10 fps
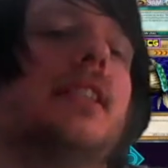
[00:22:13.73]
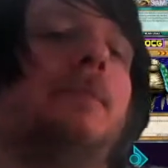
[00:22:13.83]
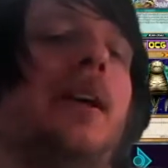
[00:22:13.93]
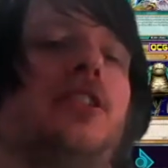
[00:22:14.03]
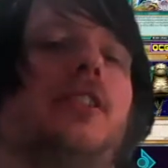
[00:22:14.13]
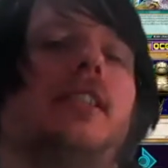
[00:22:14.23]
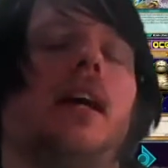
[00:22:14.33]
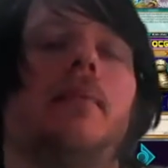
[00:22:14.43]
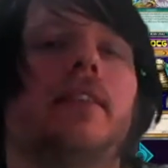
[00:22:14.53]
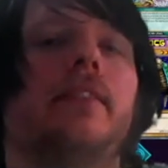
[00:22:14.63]
to special
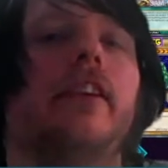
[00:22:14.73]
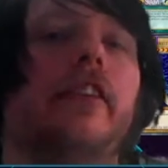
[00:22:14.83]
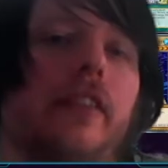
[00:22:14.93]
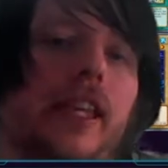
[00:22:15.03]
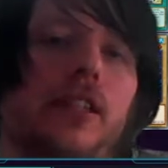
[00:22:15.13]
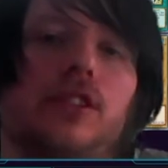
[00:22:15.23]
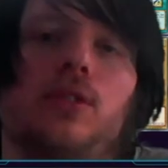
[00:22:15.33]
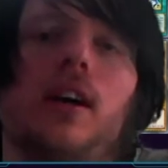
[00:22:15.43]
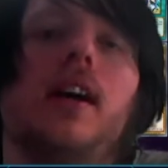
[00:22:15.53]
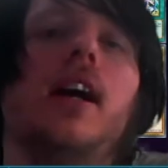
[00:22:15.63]
summon, like you
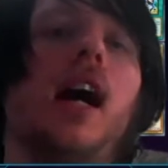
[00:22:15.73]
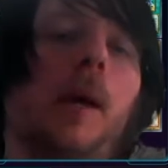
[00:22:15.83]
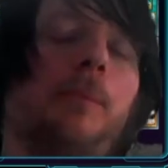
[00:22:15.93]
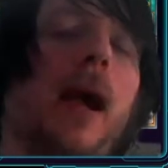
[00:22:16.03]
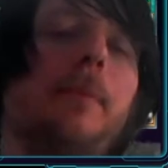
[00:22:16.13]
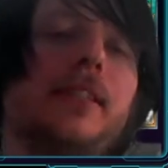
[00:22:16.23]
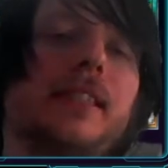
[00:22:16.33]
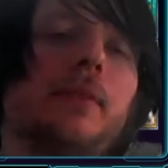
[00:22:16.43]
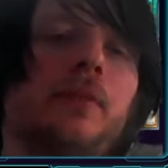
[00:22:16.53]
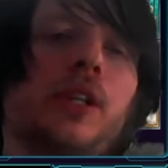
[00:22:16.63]
saw, a properly
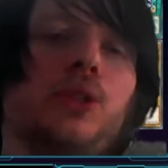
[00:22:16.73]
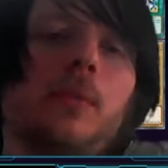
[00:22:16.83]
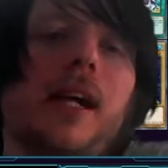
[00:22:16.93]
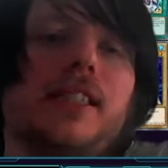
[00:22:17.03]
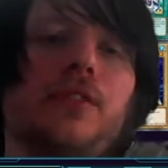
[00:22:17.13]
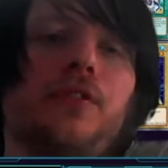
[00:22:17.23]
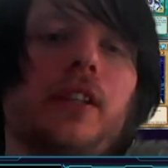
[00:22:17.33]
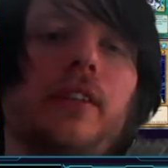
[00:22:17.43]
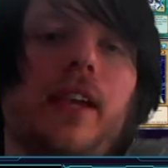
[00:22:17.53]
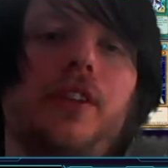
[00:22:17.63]
summoned ritual monster from
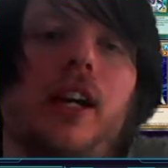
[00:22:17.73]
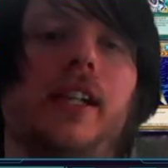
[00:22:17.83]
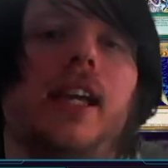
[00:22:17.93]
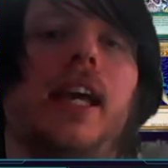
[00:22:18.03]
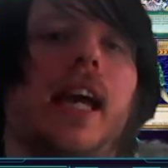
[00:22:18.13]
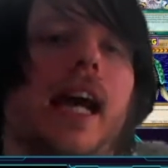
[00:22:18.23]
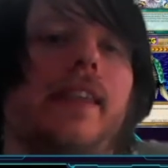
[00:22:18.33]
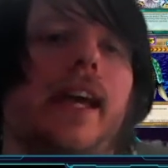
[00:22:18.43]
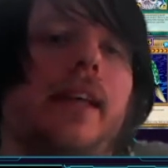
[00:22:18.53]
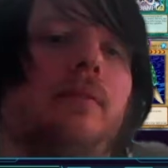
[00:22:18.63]
the graveyard.
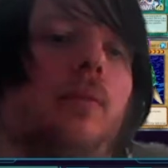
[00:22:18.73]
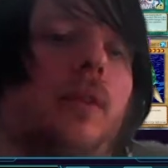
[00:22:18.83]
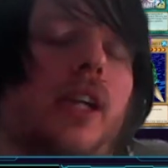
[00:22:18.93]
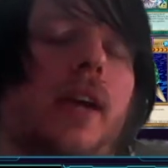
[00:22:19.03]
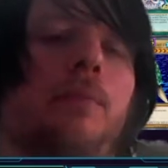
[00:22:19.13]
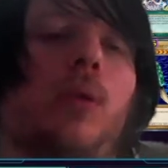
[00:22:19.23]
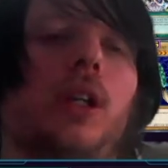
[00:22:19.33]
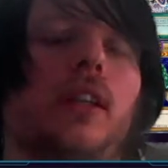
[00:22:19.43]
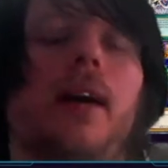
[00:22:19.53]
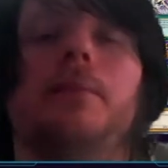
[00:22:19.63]
And then, when you have
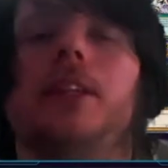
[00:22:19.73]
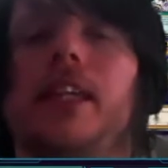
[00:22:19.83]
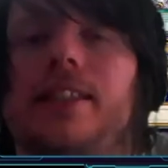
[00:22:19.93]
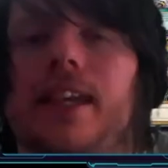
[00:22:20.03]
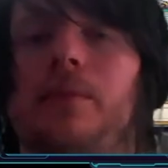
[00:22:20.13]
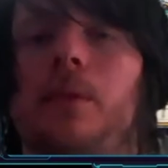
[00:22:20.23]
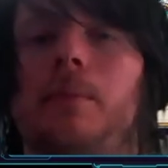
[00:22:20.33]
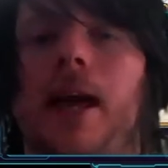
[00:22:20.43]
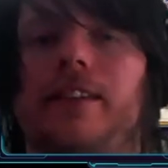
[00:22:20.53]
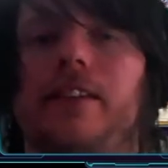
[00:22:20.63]
Portal up, you get to add
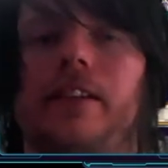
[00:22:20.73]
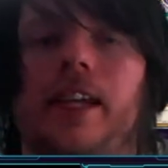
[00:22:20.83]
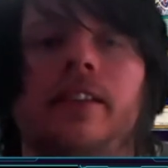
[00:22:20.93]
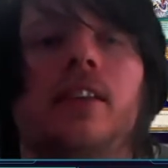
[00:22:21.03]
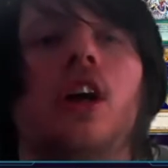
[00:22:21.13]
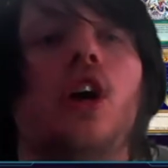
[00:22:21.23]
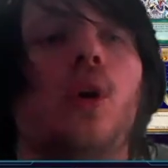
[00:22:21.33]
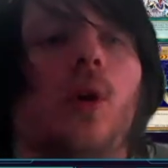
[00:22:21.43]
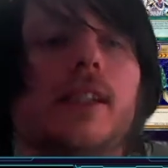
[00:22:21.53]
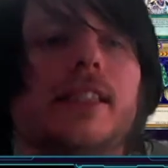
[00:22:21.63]
one back to your hand.
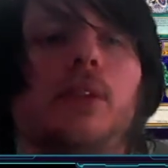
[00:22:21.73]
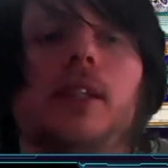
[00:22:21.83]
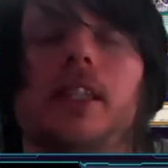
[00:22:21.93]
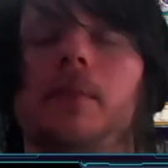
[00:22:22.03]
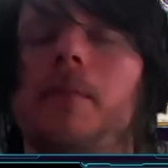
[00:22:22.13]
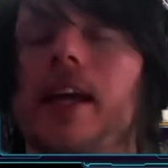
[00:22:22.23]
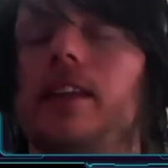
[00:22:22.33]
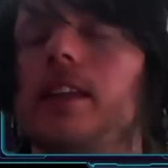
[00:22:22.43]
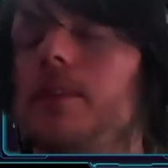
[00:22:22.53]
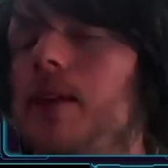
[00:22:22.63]
Also, when the Megalith